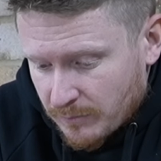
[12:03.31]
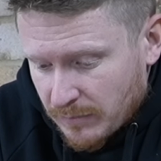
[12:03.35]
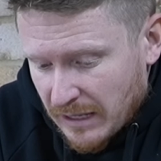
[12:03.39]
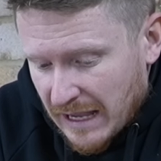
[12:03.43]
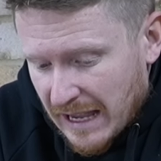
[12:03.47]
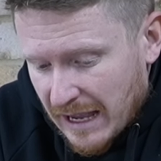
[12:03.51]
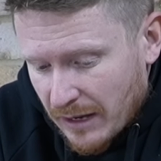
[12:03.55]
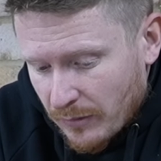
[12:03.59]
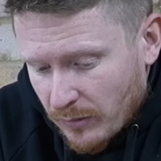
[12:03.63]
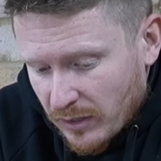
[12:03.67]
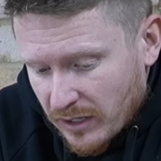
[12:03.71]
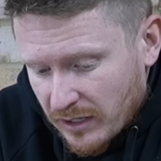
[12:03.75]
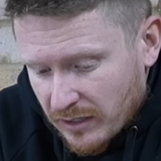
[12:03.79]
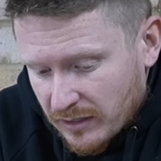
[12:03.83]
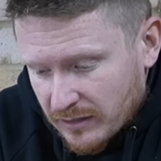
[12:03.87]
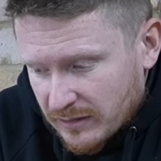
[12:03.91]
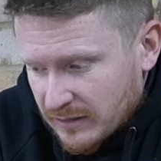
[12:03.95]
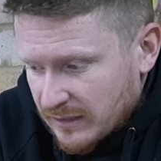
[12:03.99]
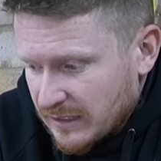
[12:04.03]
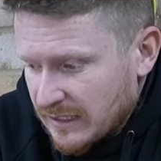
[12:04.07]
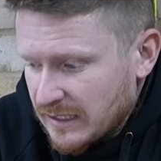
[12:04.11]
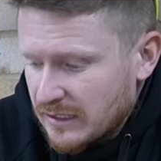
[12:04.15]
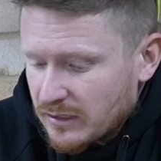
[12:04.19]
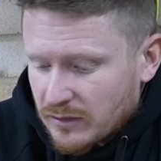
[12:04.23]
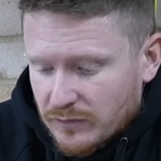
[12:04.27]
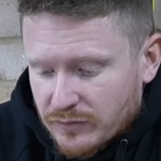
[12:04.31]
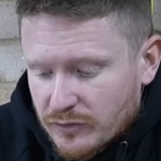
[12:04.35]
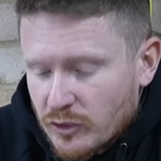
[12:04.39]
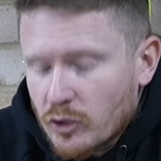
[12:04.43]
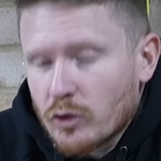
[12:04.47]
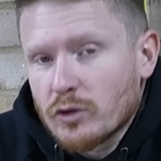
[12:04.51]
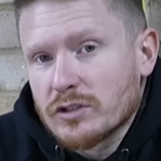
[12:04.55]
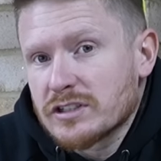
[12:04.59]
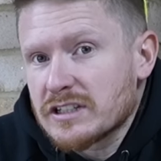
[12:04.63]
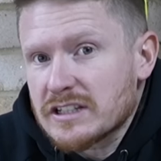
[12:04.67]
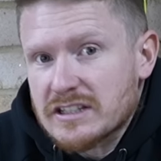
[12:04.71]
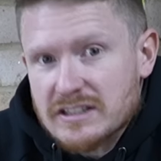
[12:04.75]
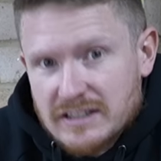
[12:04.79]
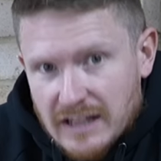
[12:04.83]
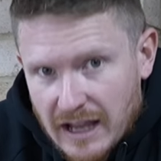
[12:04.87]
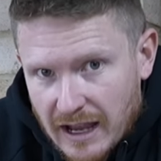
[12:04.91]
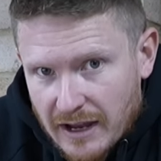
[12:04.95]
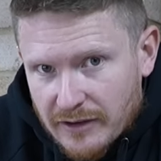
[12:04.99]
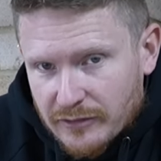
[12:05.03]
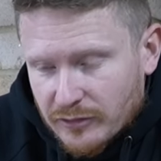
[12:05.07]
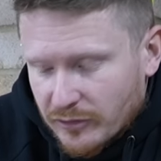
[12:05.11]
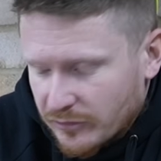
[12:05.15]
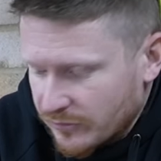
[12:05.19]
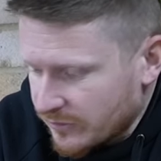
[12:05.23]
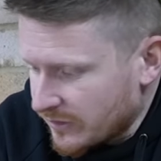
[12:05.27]
Power, of course it's
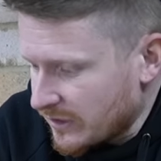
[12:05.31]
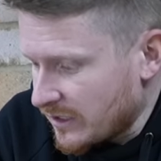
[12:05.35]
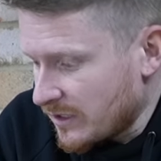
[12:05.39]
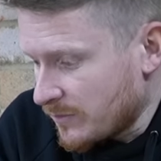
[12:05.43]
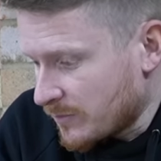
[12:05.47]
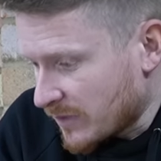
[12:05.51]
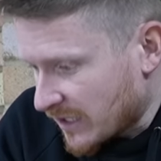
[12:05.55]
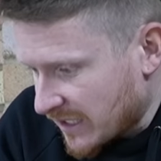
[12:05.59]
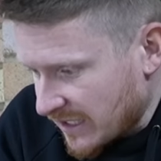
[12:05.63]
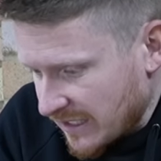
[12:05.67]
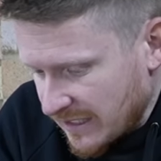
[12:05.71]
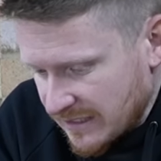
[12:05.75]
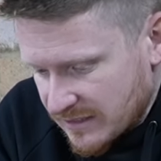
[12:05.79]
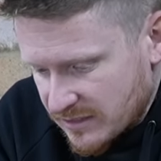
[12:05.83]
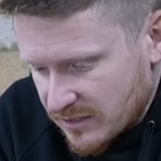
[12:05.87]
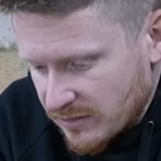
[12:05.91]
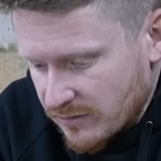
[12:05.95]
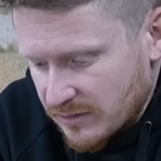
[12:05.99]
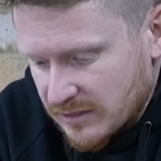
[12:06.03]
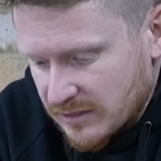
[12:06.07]
down on the Makita,